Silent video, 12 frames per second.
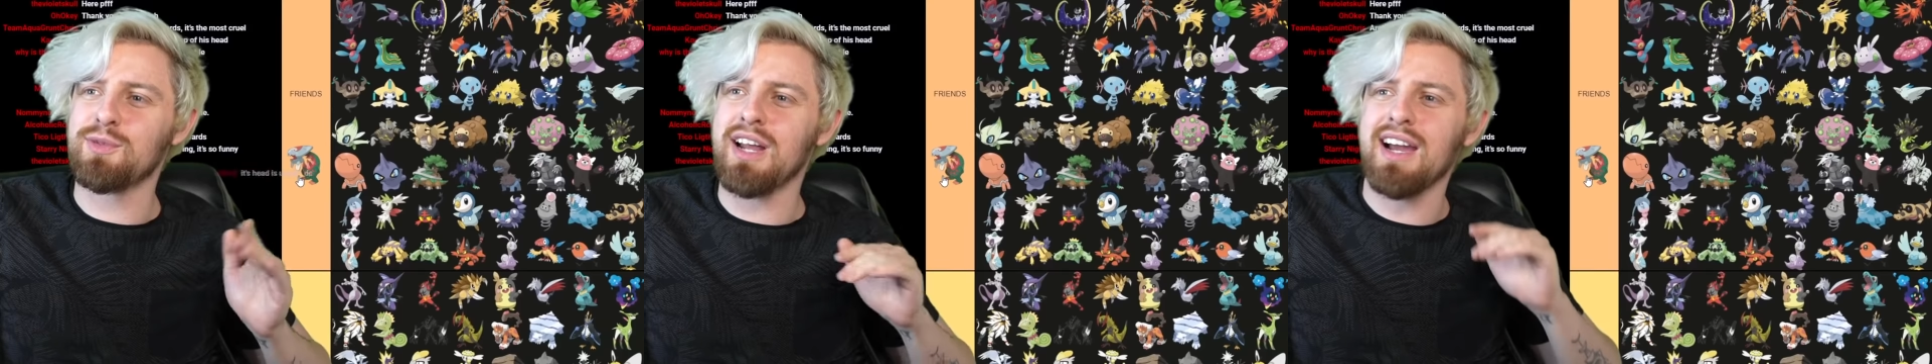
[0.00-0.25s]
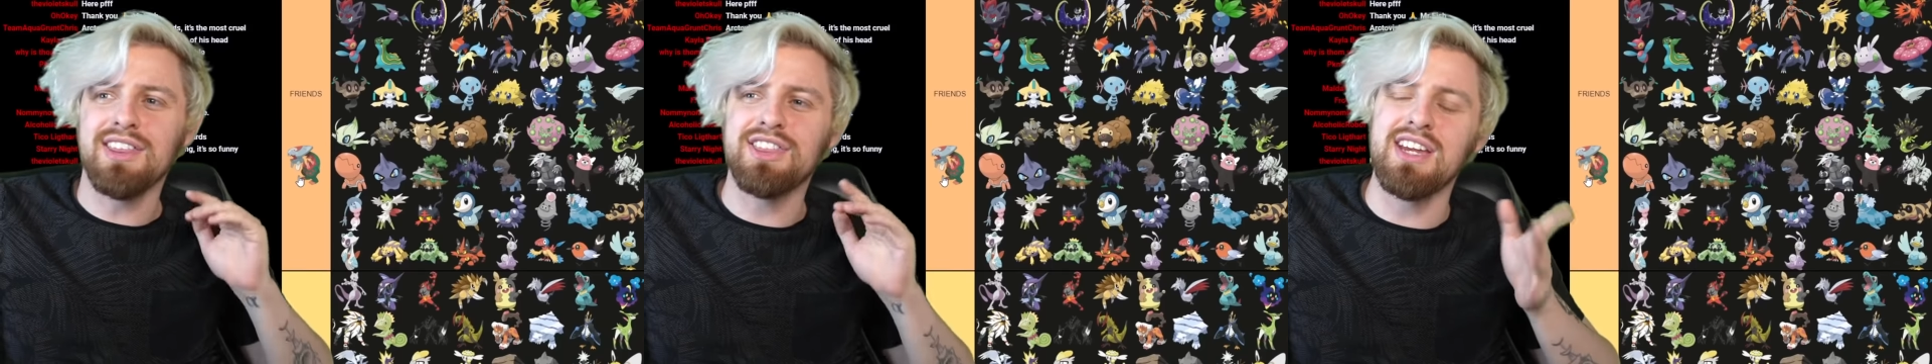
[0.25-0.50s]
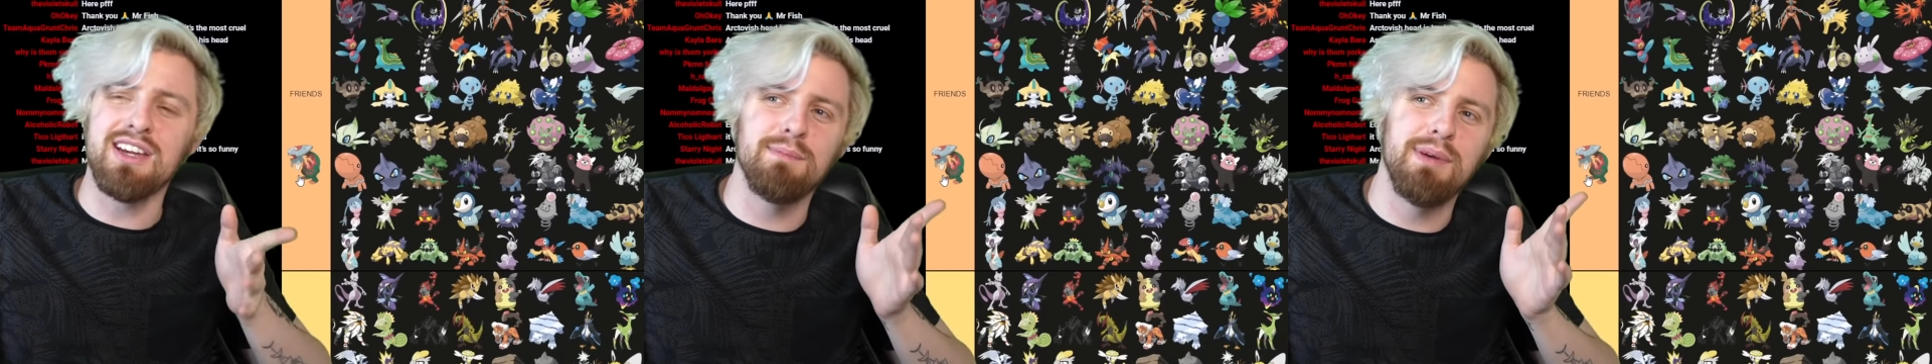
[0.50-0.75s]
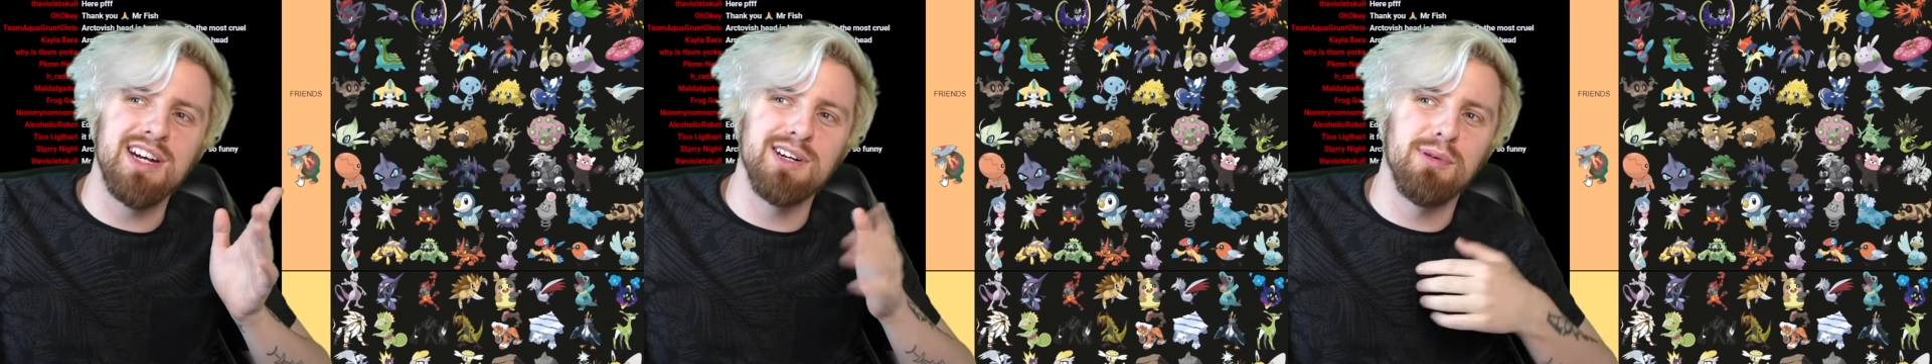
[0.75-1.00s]
When I think
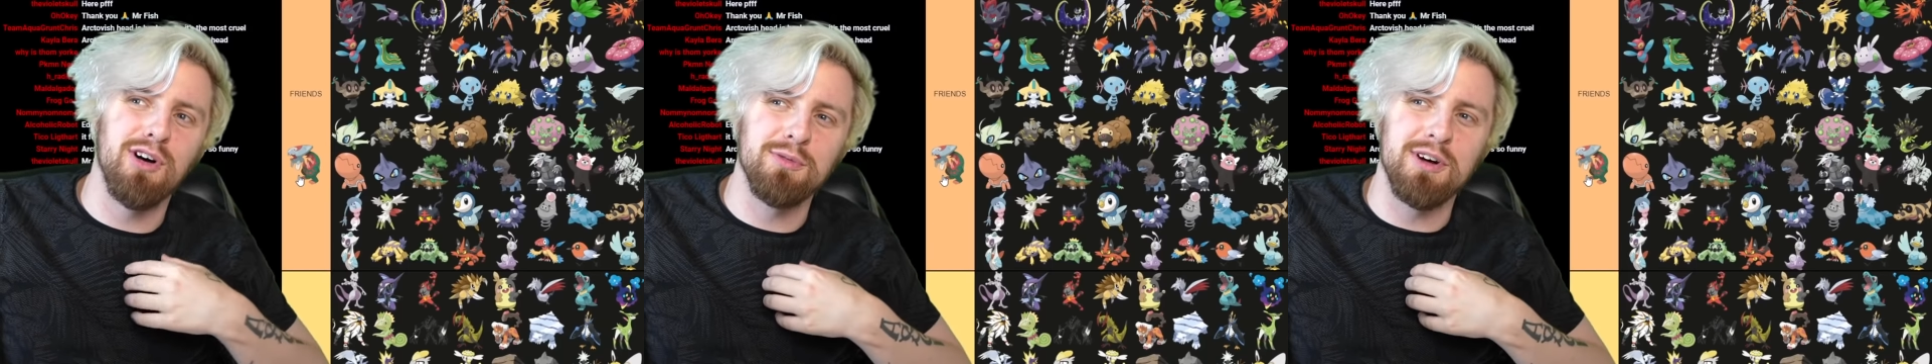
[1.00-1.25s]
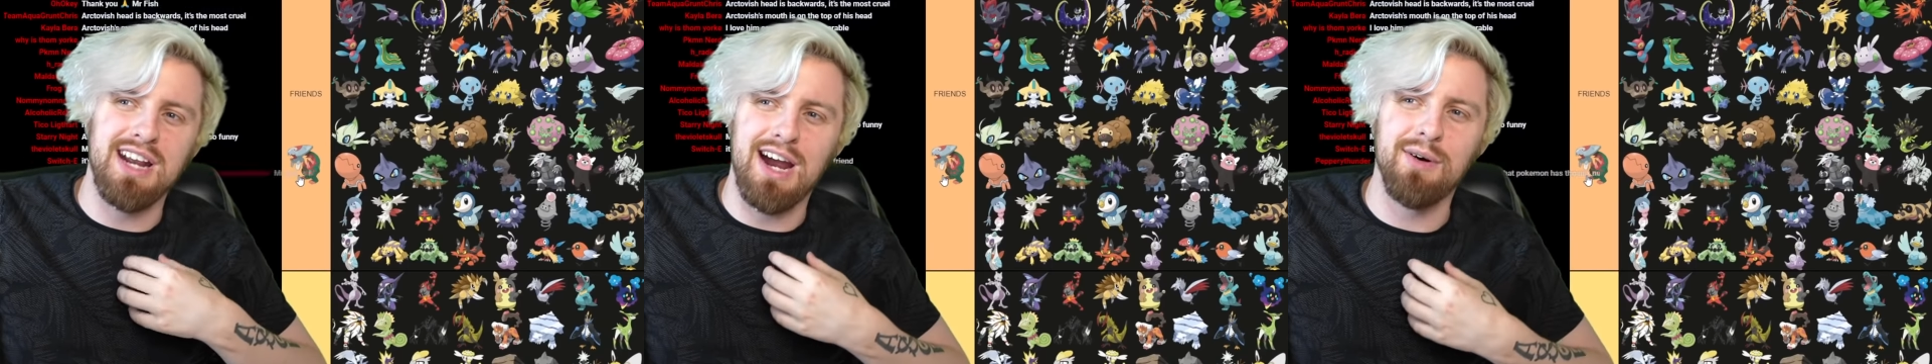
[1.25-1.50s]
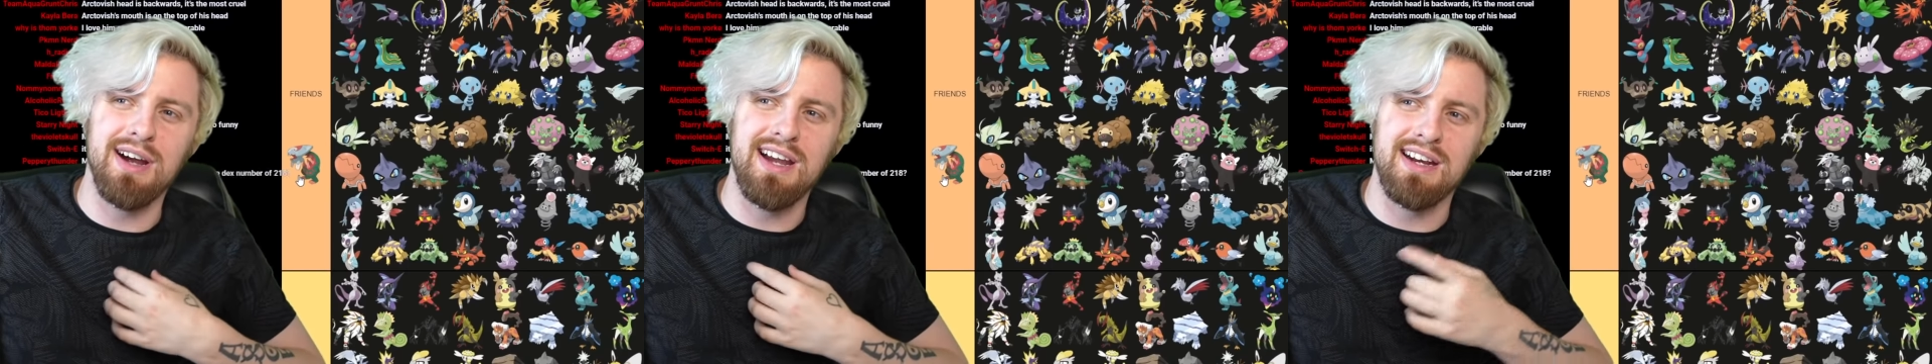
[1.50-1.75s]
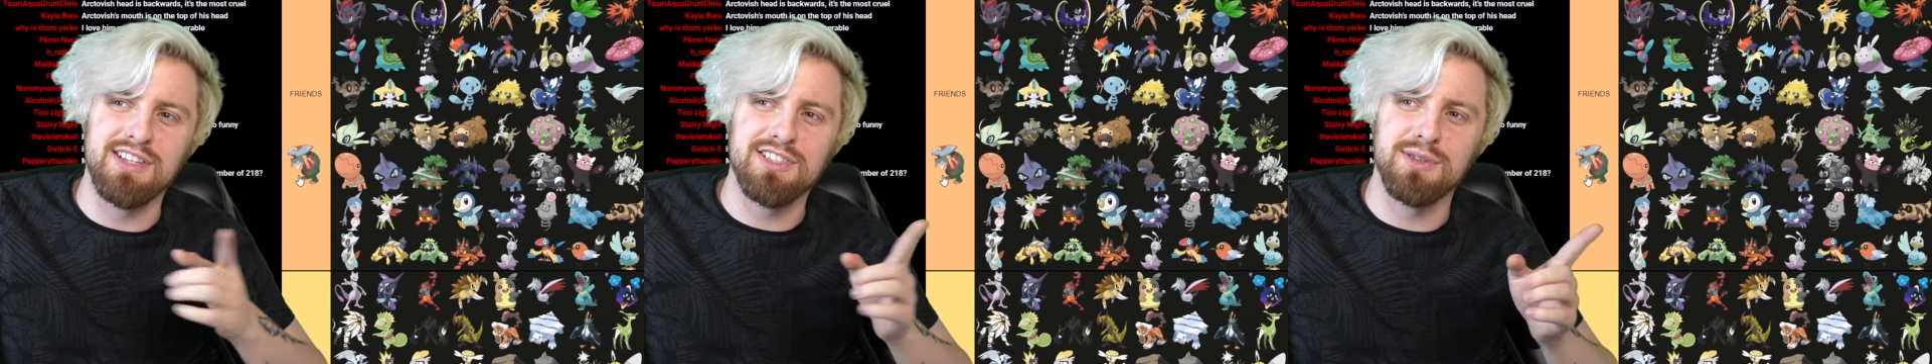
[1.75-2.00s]
competitive Pokemon, how I
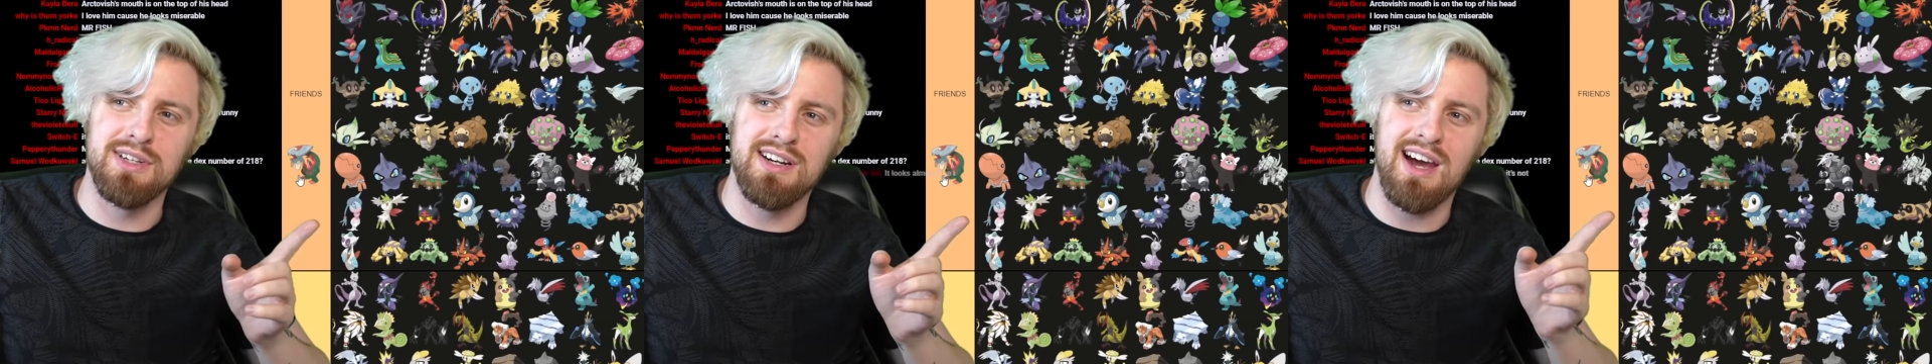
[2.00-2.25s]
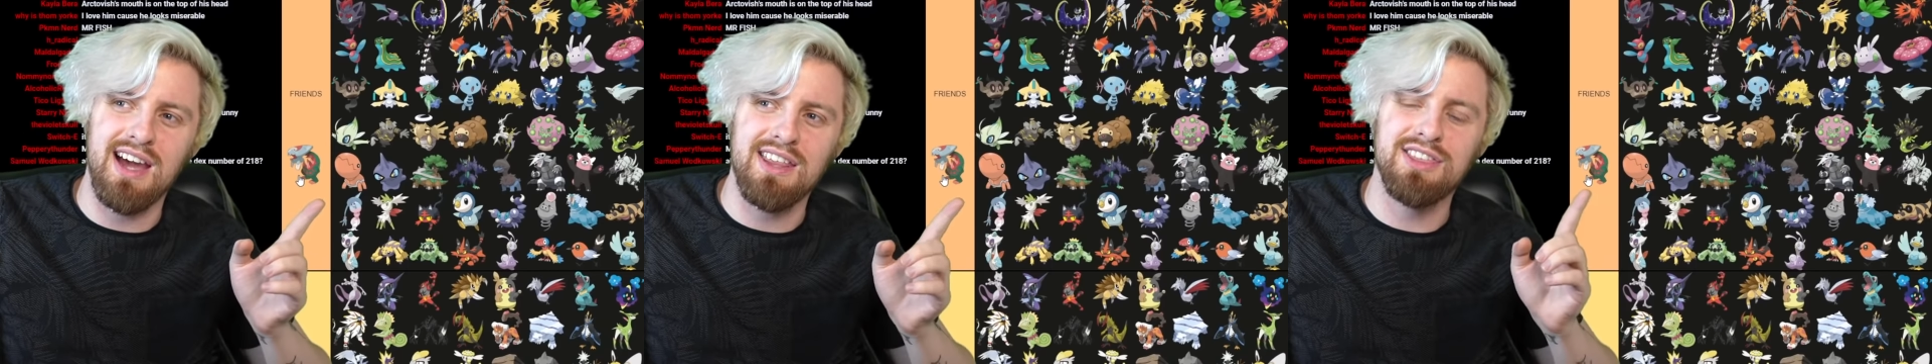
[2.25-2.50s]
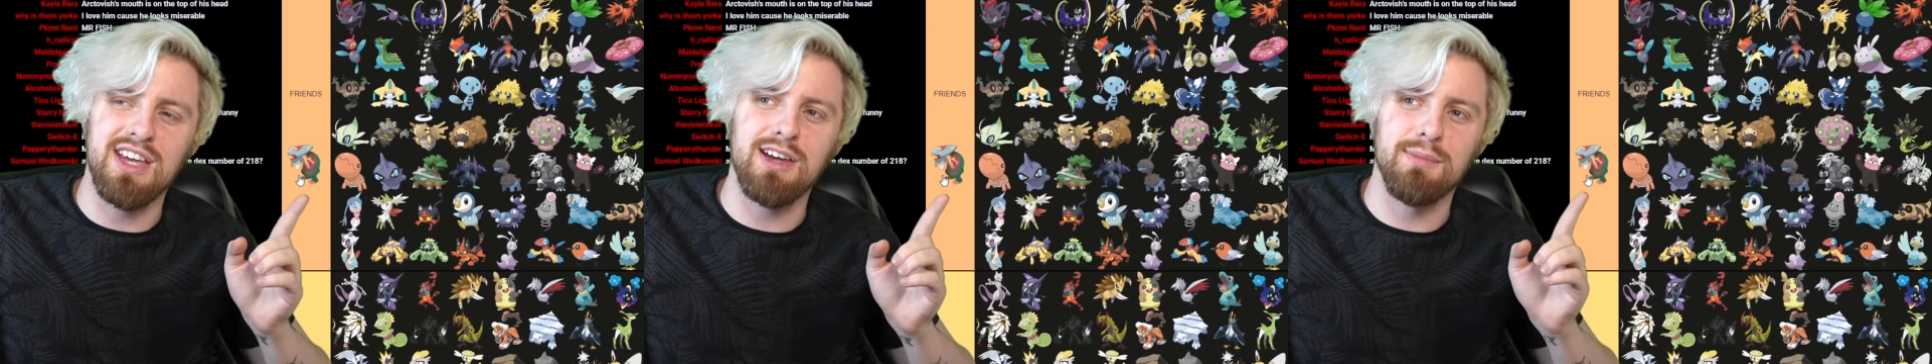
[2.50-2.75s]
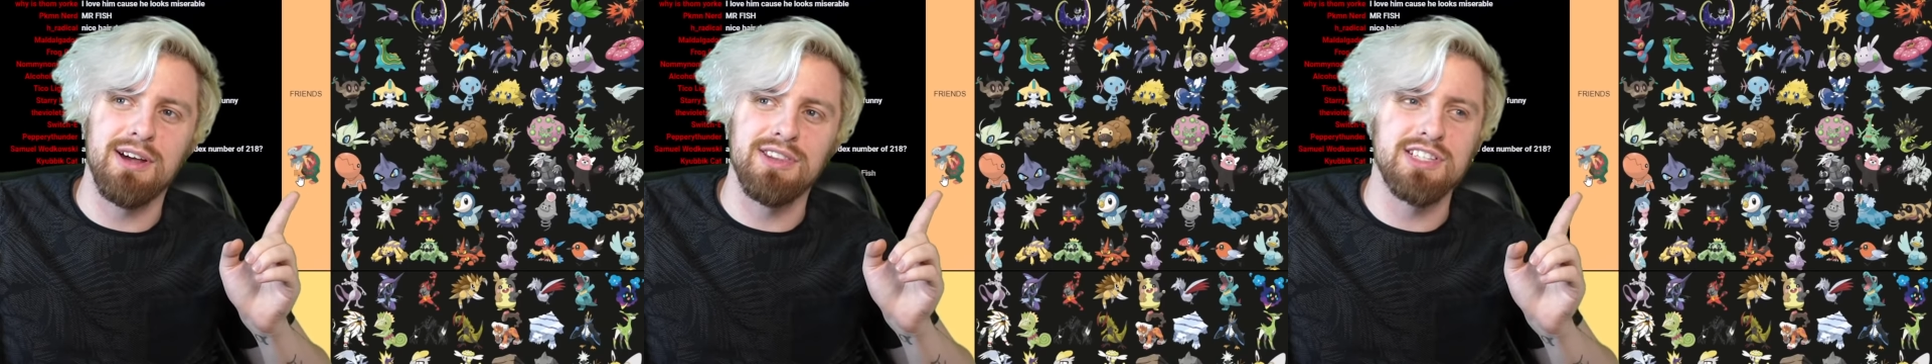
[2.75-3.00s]
got into it, I
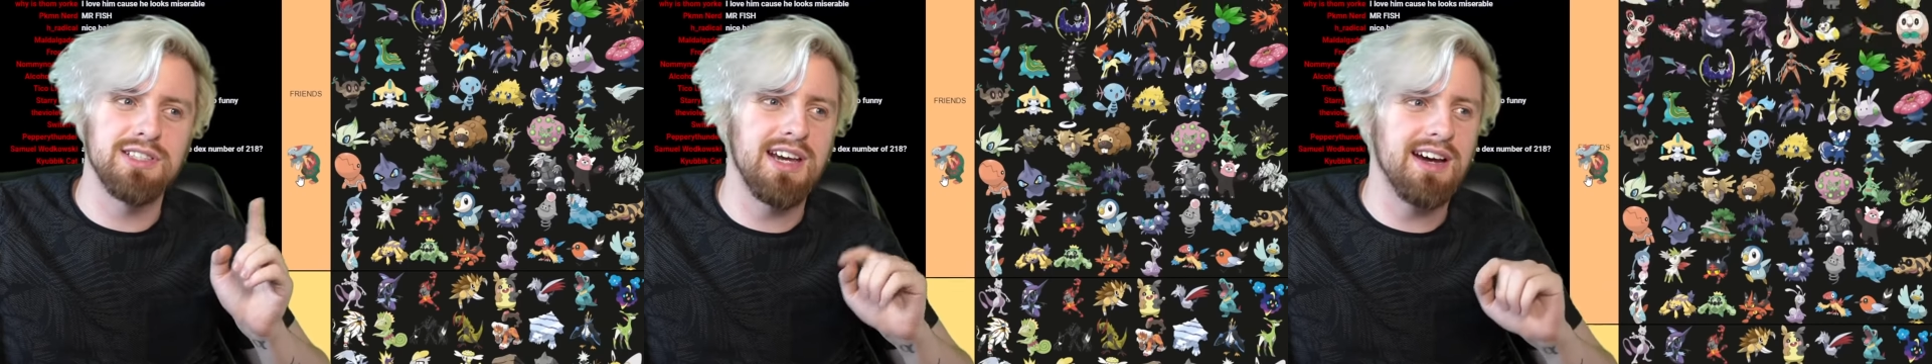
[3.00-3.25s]
think about this